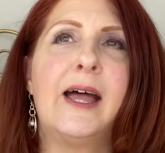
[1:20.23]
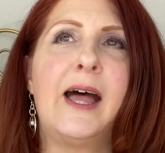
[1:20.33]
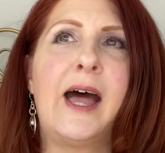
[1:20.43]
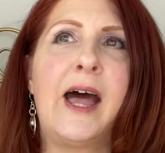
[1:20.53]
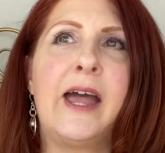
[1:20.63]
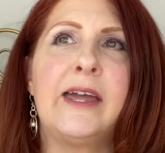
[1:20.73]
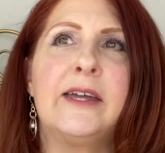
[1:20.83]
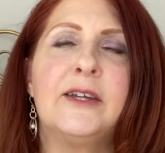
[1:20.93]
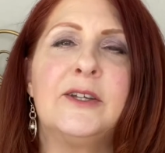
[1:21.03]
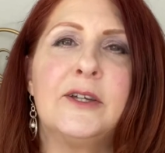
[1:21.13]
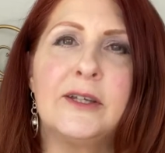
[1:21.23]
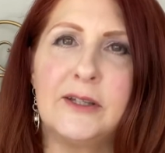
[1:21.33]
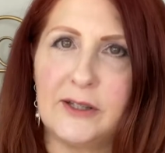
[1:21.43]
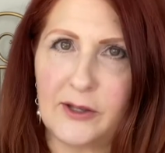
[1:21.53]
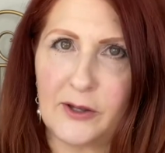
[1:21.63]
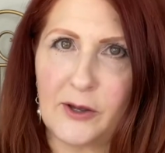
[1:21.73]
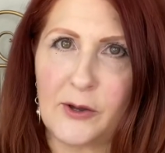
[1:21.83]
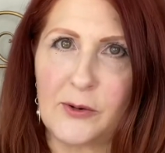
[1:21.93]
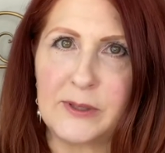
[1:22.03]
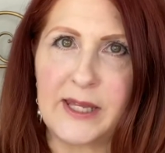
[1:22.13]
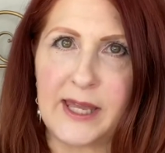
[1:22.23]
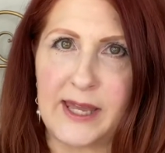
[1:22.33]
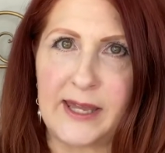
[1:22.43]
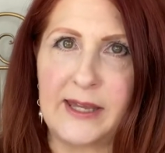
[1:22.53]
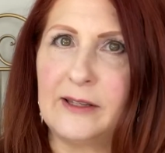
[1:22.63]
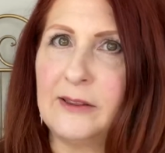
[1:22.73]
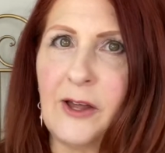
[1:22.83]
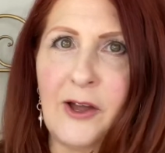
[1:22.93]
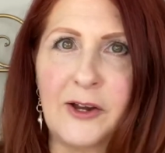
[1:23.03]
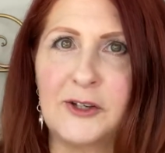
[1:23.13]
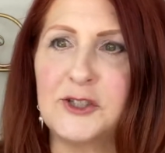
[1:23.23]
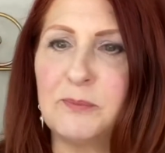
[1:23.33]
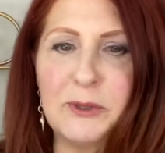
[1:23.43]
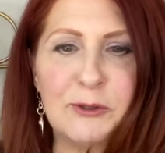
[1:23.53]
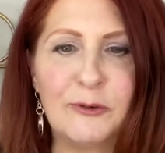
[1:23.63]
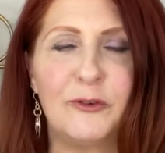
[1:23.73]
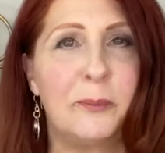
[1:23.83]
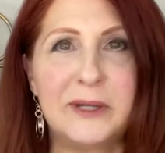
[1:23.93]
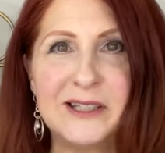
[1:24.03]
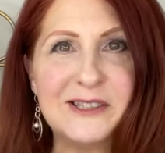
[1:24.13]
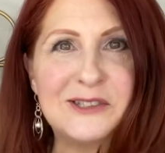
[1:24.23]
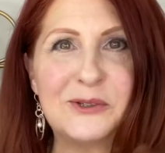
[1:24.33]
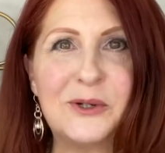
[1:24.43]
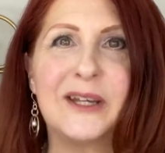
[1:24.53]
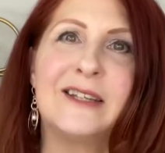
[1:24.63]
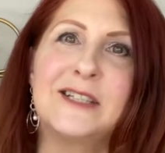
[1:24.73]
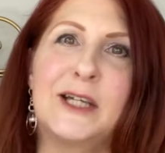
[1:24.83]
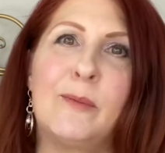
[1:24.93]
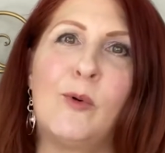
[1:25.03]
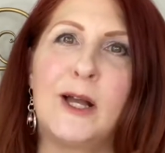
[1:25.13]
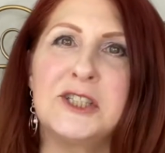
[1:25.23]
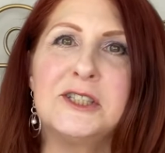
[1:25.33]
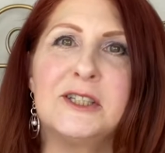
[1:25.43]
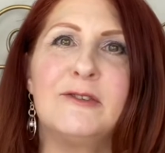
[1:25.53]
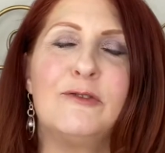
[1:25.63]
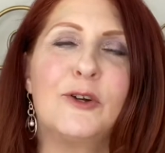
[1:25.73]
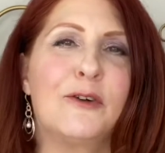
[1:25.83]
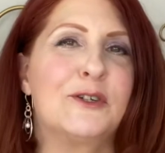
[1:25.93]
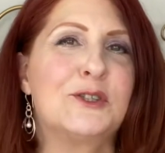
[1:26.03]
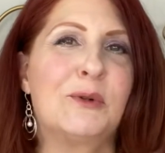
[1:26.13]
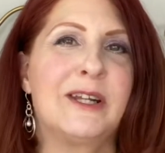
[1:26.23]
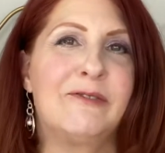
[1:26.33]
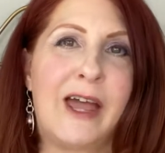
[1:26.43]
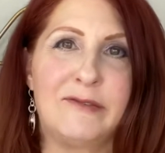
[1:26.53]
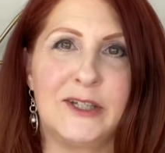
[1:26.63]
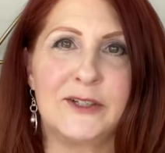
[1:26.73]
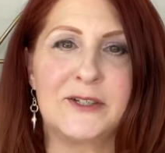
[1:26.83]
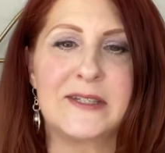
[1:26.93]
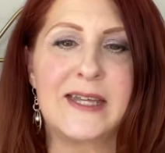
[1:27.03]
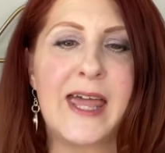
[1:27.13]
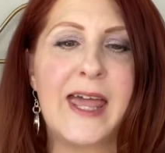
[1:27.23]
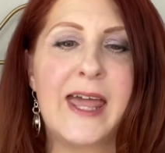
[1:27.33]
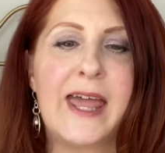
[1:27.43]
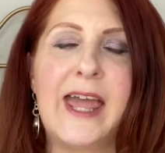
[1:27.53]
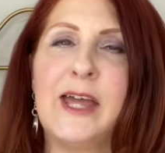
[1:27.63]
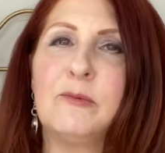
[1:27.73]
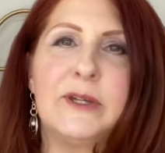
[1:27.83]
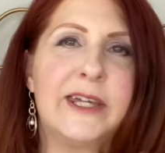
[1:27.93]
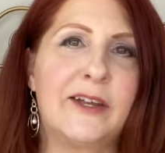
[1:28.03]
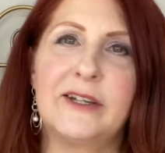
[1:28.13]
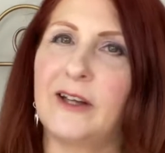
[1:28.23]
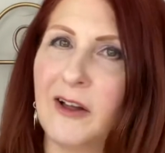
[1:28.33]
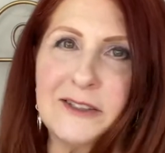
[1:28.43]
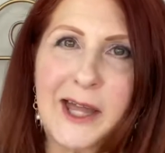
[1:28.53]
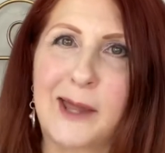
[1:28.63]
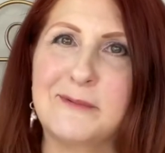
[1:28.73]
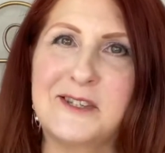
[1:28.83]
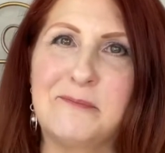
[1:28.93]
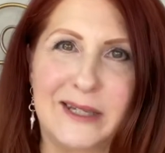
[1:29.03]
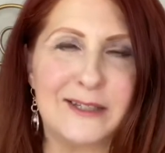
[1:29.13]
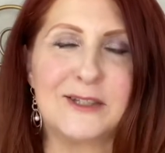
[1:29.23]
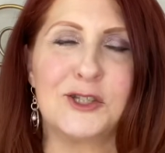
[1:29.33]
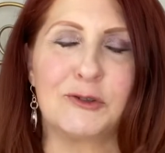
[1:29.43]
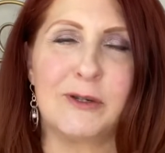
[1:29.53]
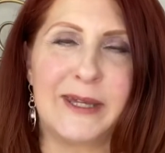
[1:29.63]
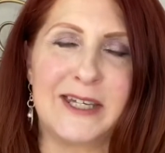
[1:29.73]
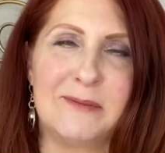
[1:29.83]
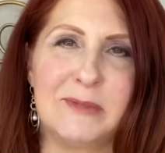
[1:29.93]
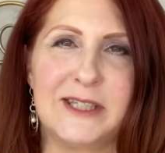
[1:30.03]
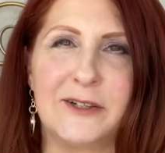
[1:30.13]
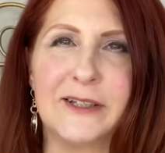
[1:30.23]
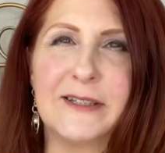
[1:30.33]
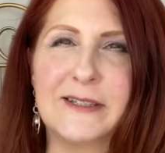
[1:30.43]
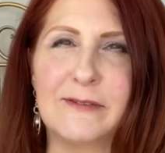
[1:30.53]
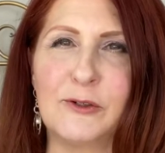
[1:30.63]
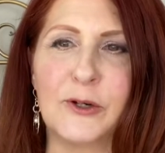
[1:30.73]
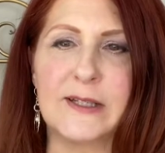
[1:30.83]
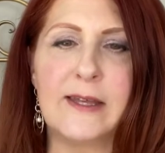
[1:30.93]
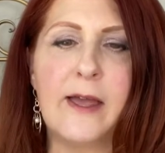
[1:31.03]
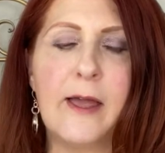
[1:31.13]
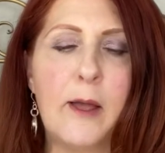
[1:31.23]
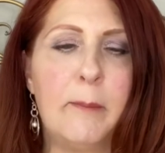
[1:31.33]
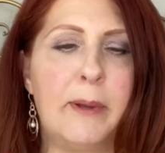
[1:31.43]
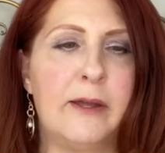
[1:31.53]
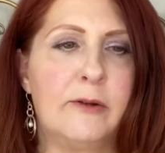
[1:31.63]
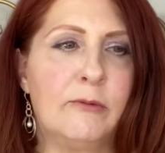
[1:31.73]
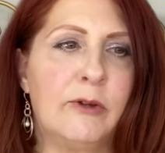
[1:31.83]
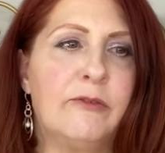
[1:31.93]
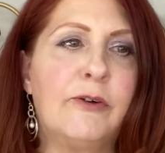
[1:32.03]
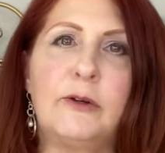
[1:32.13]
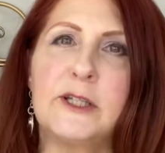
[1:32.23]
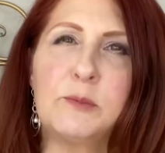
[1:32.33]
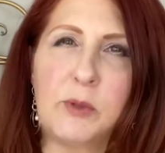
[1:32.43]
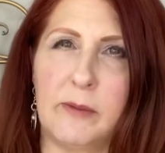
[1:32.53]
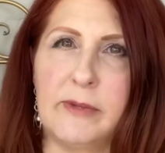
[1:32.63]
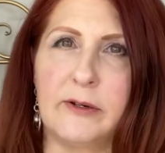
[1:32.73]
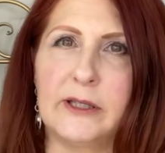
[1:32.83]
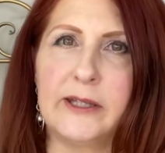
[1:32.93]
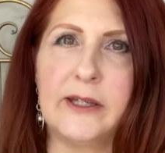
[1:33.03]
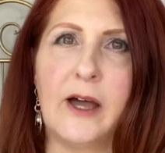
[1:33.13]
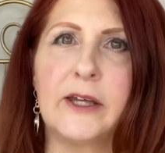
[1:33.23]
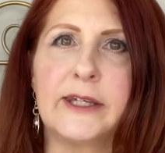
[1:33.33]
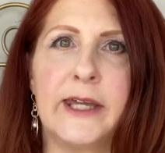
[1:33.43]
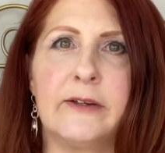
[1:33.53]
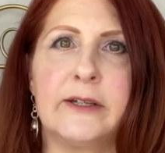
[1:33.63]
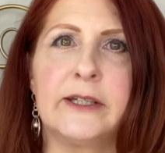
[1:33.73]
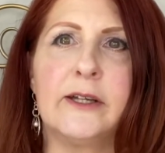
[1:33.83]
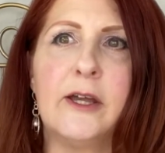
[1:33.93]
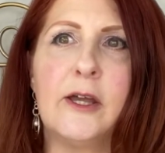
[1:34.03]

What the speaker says: I owned a large, beautiful bead store in Tacoma, Washington for over 25 years. And we carried all types of beads and jewelry making materials, of course. But we focused primarily on carrying